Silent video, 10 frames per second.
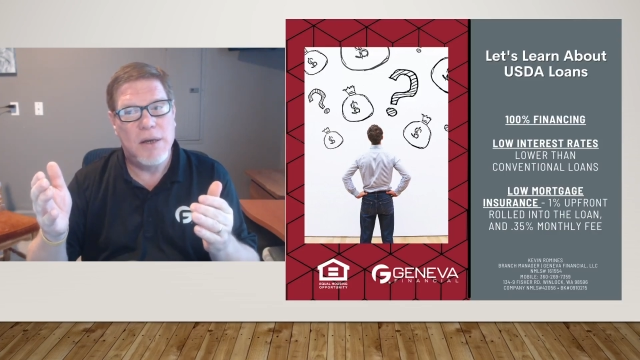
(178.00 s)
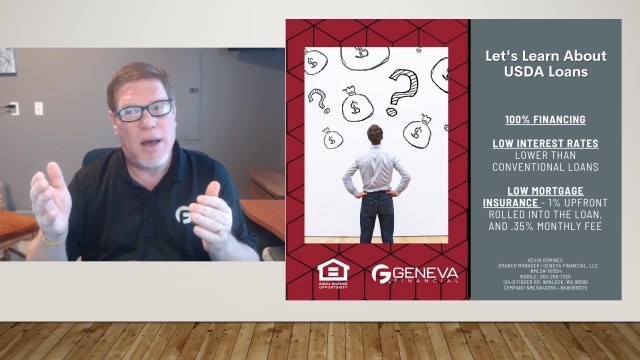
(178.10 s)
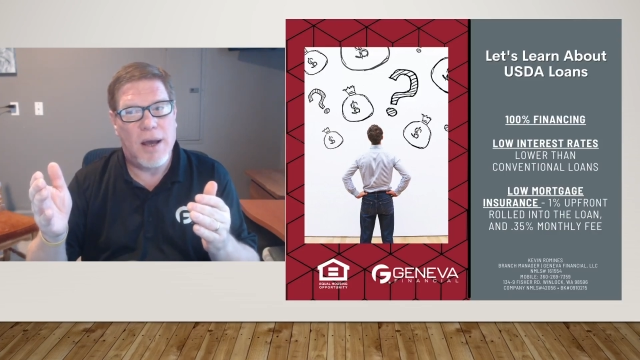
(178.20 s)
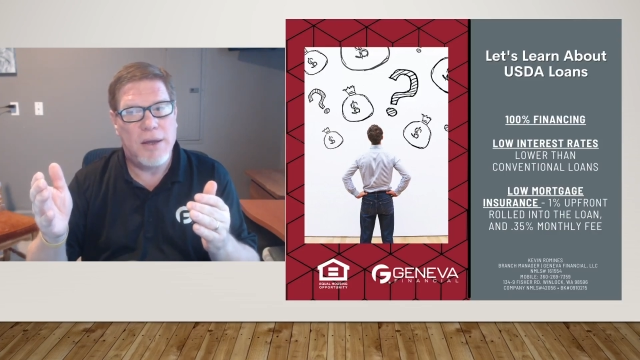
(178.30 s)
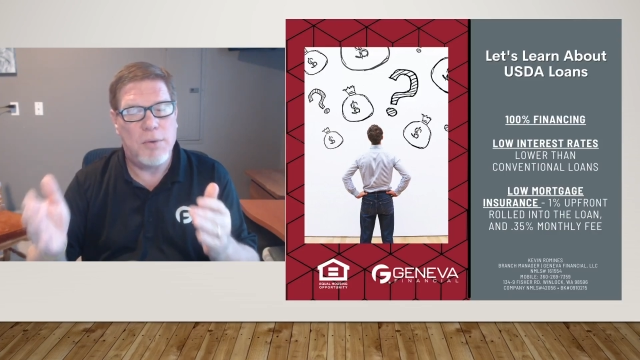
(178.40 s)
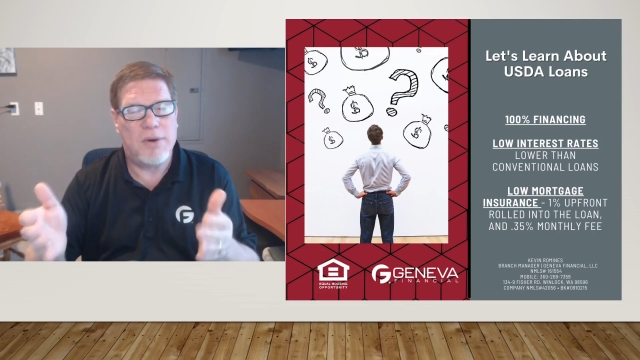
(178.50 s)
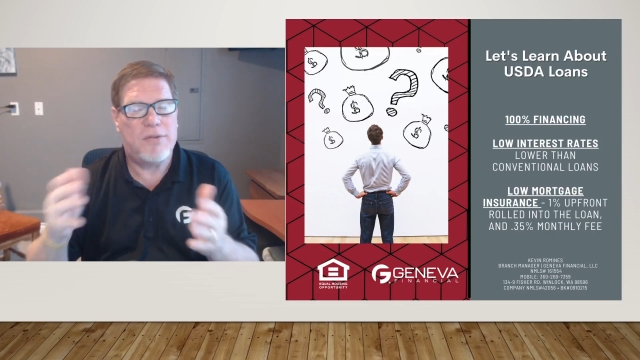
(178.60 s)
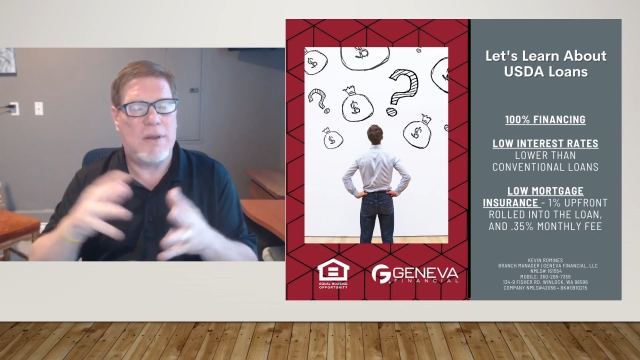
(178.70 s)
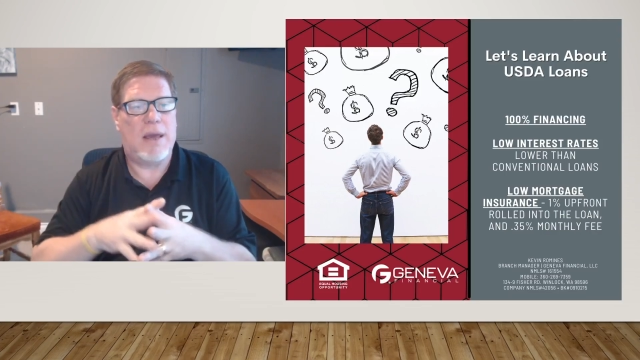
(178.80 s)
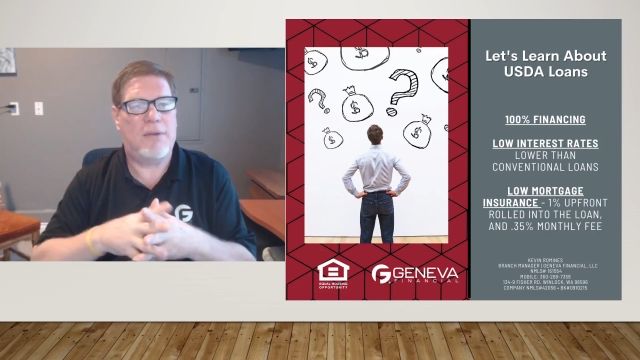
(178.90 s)

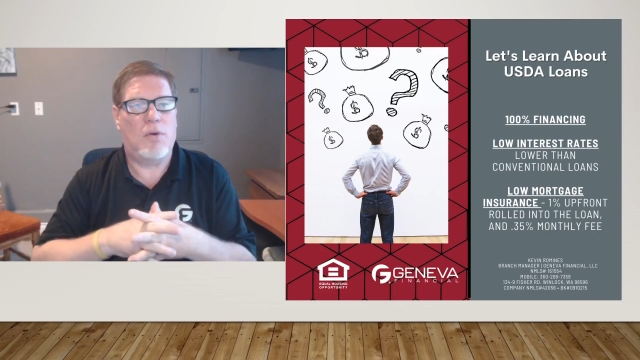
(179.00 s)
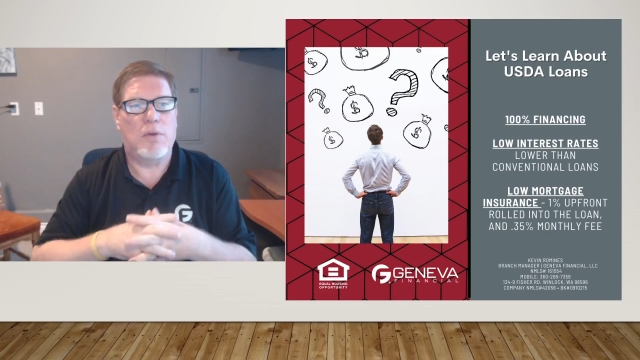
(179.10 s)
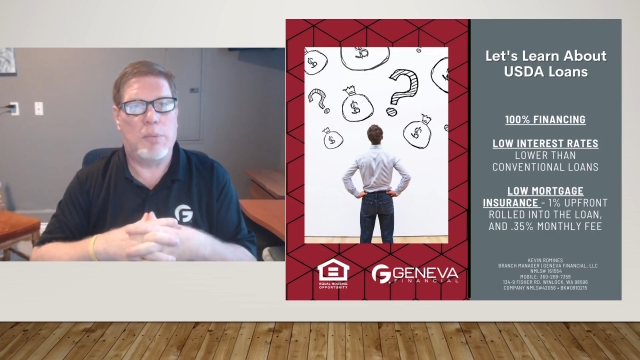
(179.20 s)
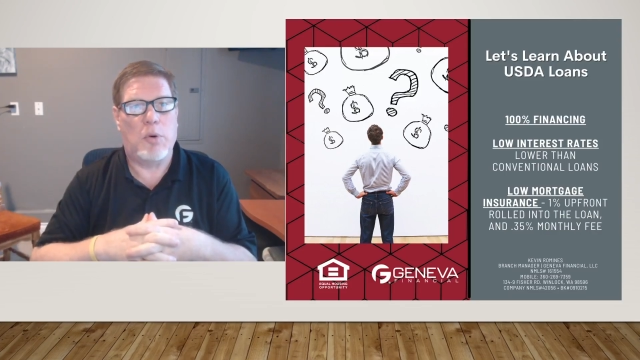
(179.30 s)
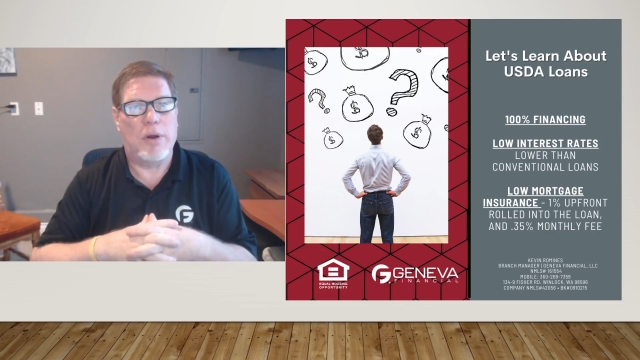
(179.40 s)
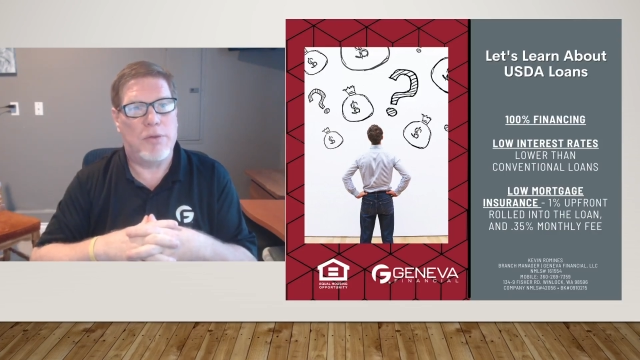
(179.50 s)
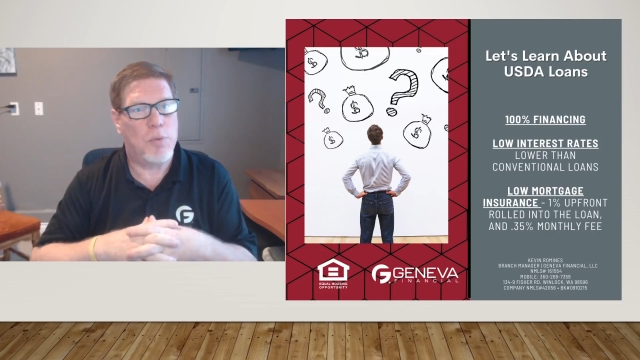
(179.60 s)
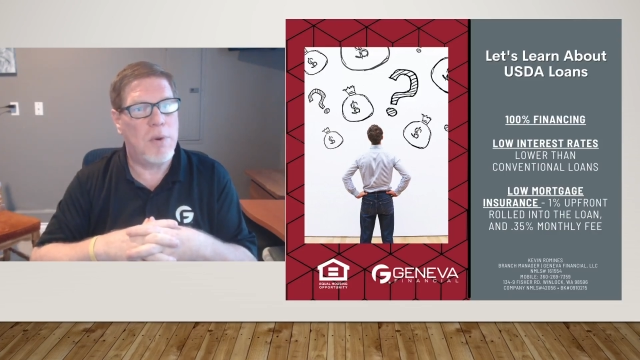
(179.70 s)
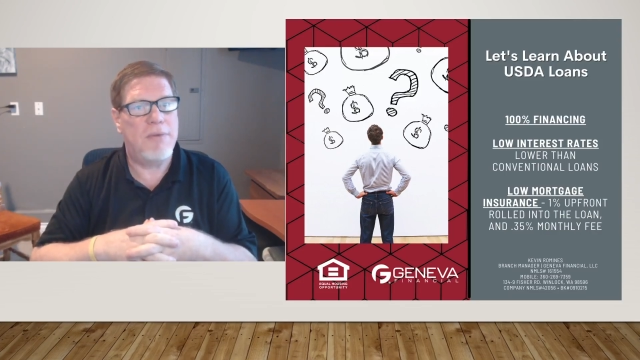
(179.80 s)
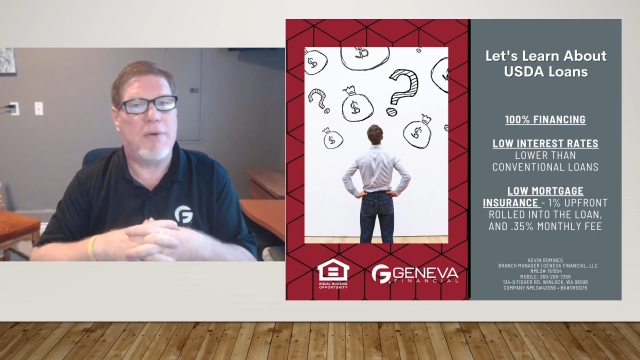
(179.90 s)
USDA is only
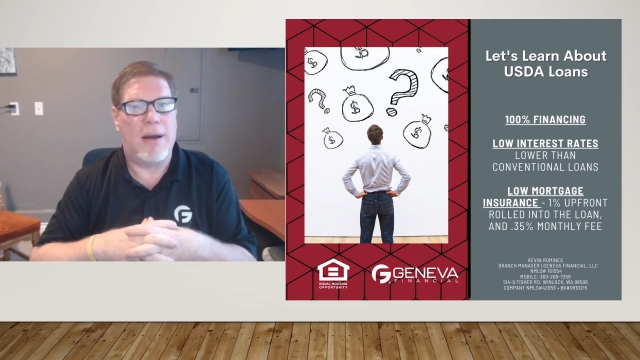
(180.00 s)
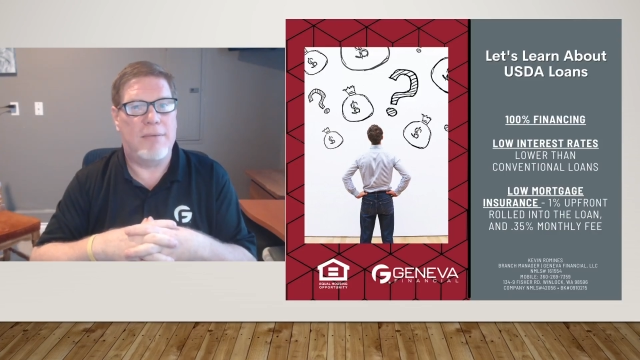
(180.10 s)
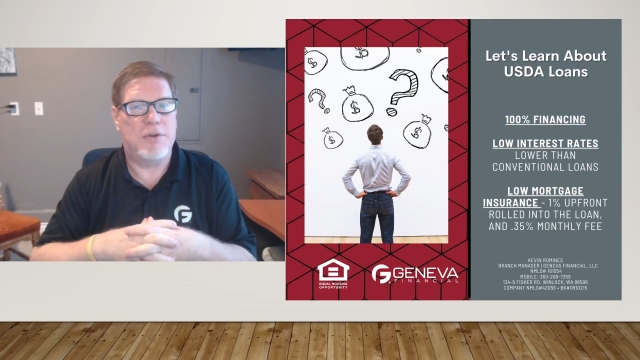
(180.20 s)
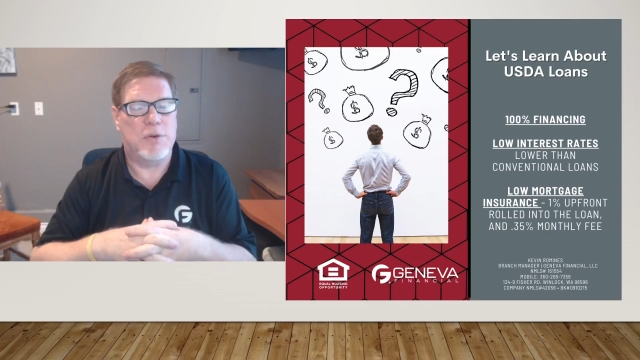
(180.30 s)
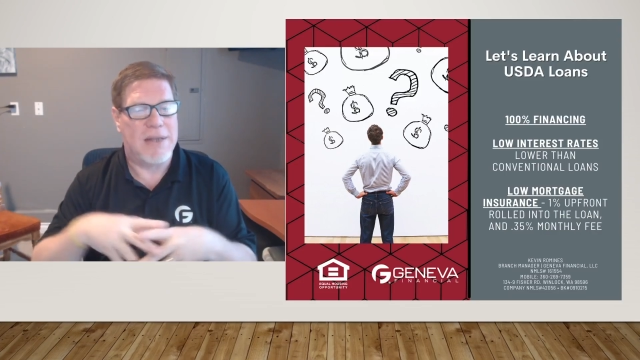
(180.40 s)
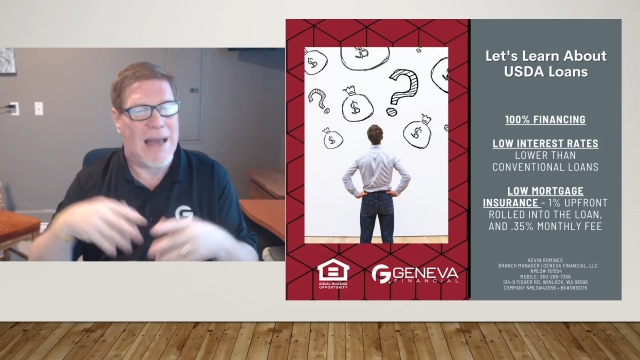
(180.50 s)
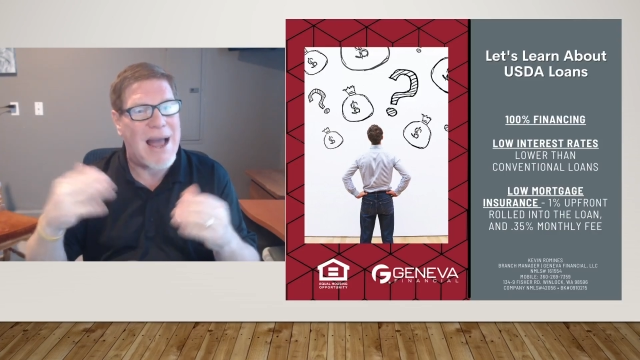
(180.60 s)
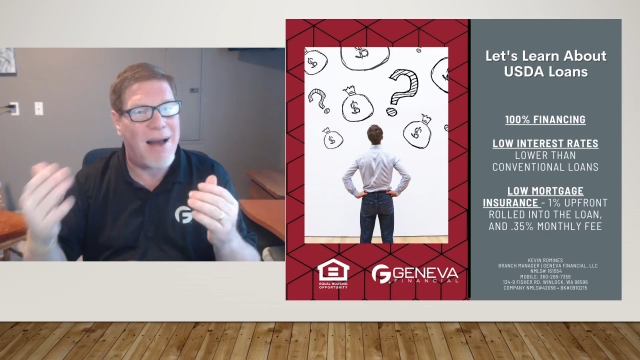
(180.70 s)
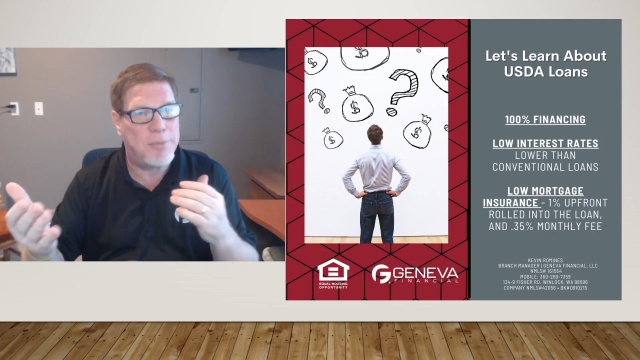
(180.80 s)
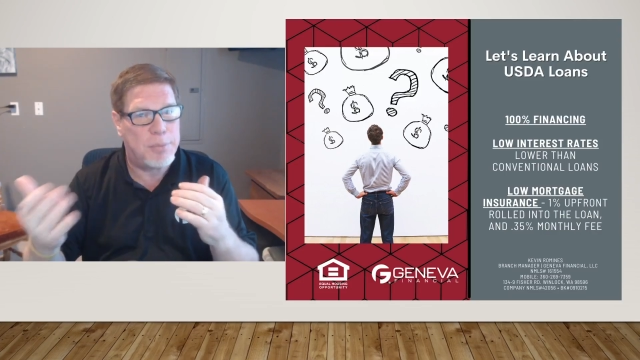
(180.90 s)
0.35. So it's a
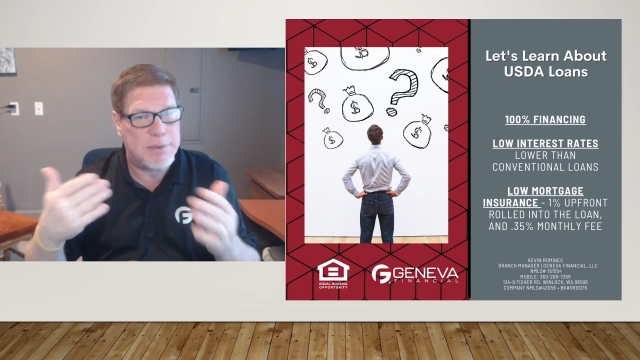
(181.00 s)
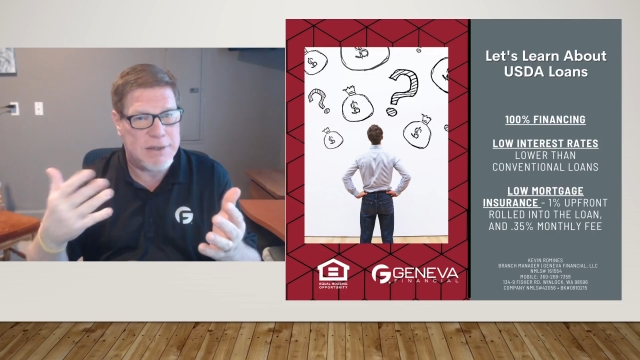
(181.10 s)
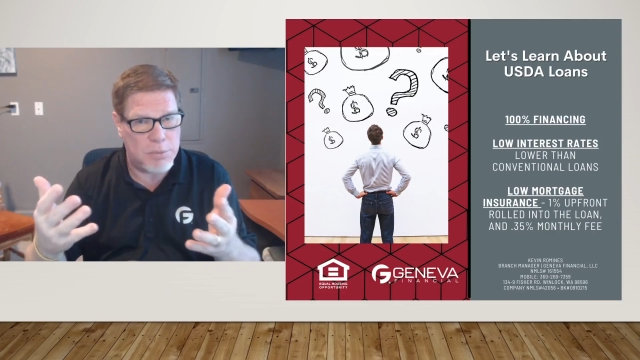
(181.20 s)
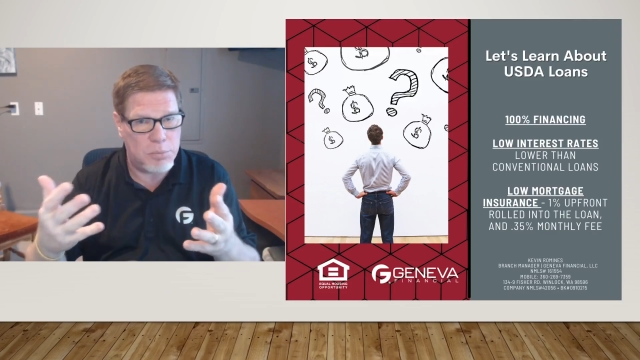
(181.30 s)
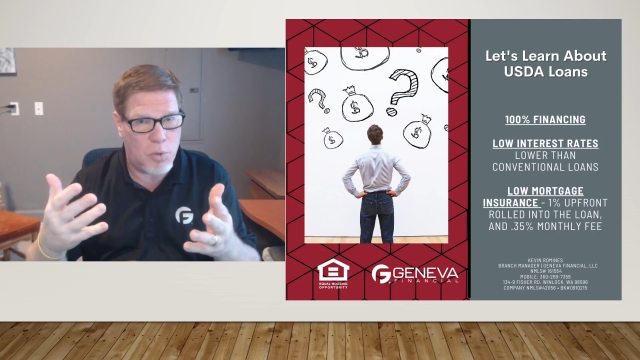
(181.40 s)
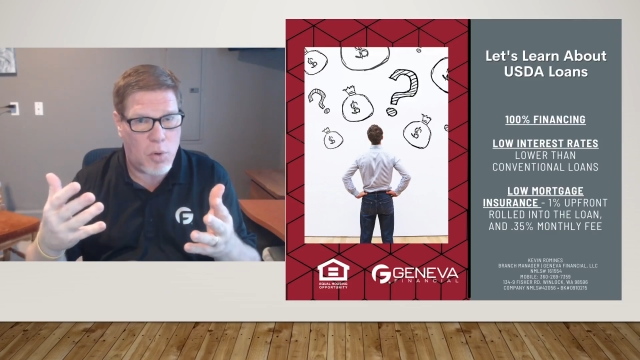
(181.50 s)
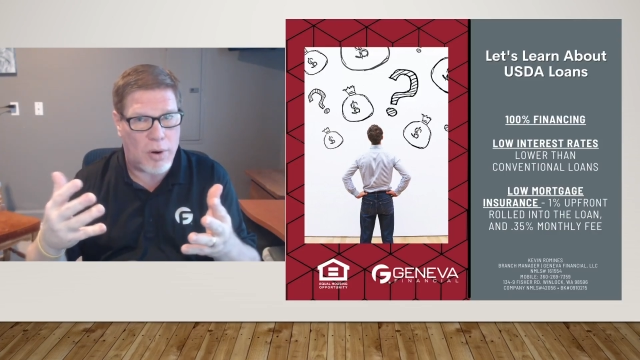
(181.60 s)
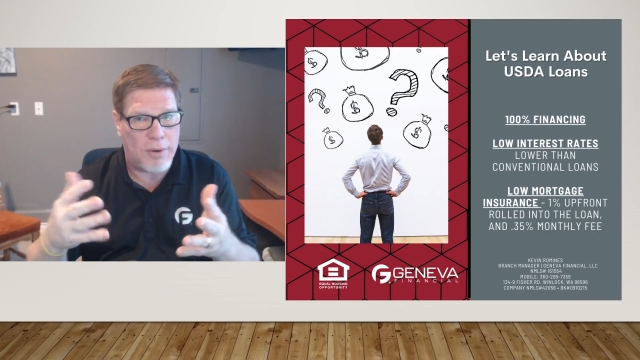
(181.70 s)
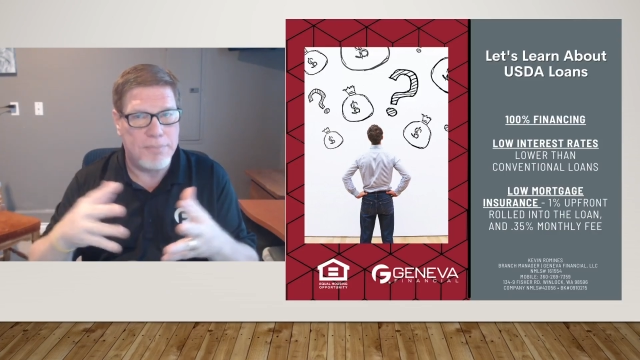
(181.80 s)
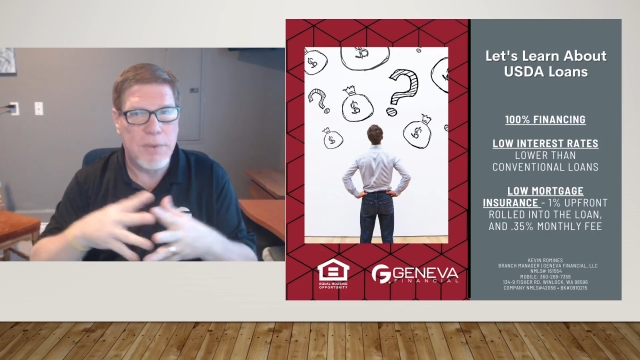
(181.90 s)
0.5%
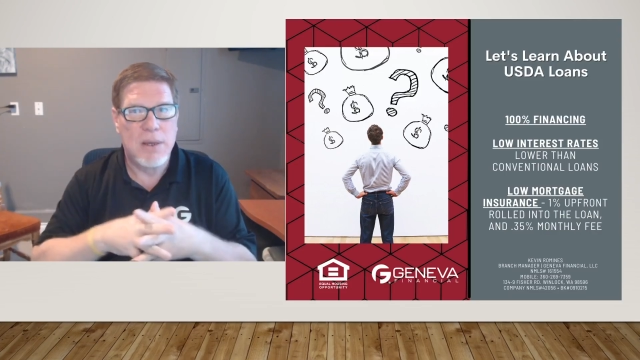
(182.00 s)
more.